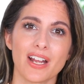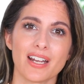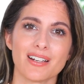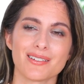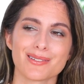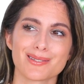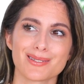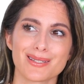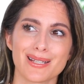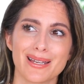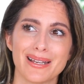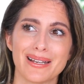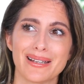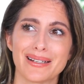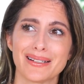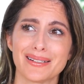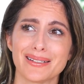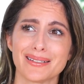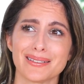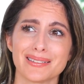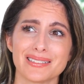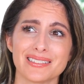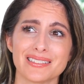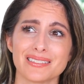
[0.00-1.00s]
And it's like
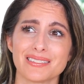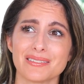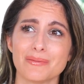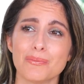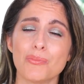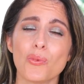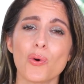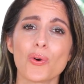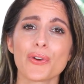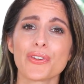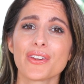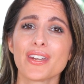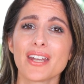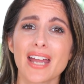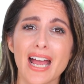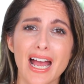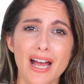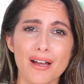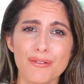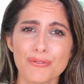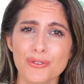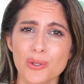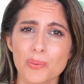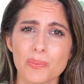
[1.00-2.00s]
more than
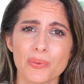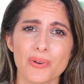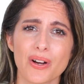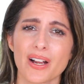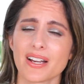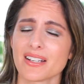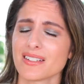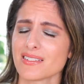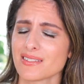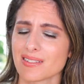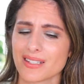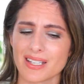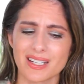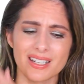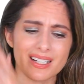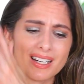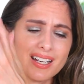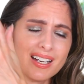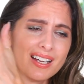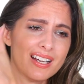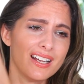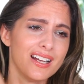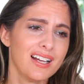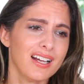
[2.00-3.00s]
half the price. Like
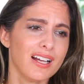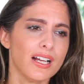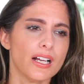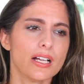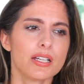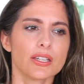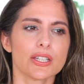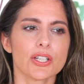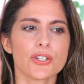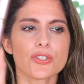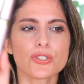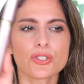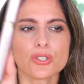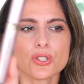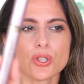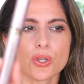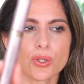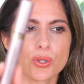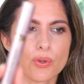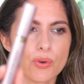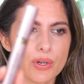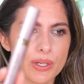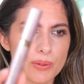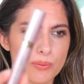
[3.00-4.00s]
there is no
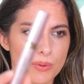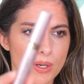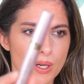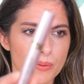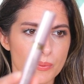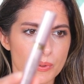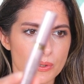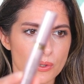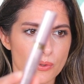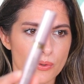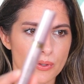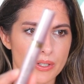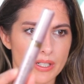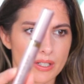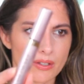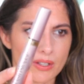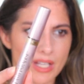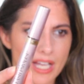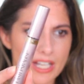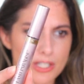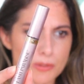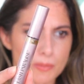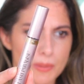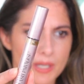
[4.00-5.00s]
going wrong with L'Oreal
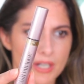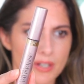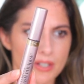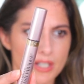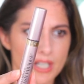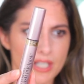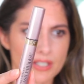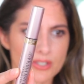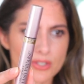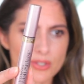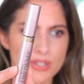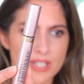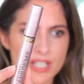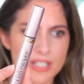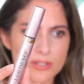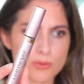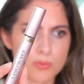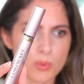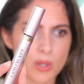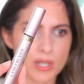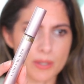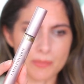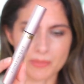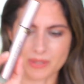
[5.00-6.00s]
Lash Paradise. You guys
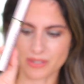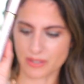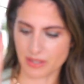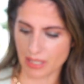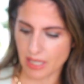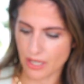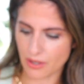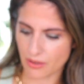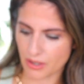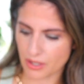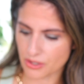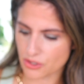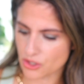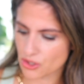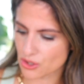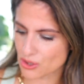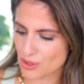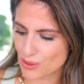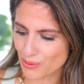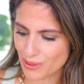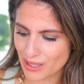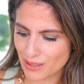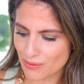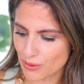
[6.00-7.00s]
want a mascara, just
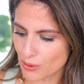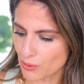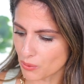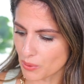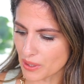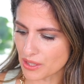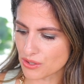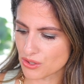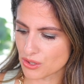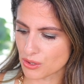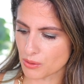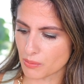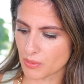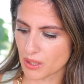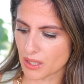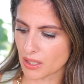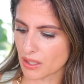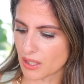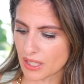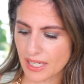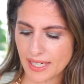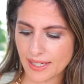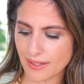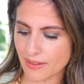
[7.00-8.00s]
don't even waste your money
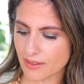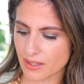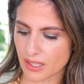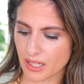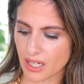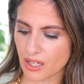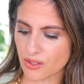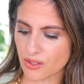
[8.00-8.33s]
on anything